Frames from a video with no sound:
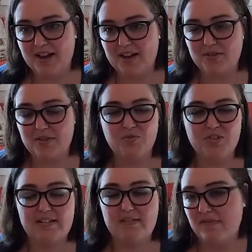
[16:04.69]
rather than
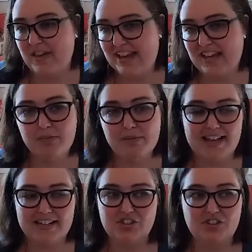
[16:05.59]
really vague
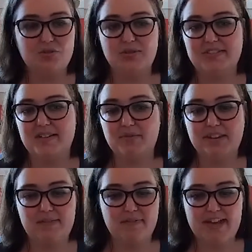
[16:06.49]
platitudes and
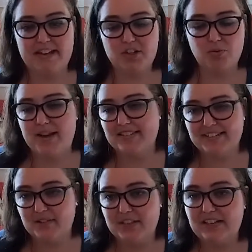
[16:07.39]
really vague grant
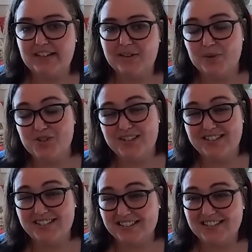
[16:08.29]
sounding language that
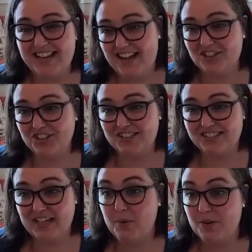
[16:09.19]
doesn't actually
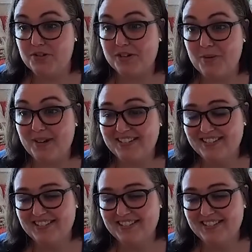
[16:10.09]
say where you're going.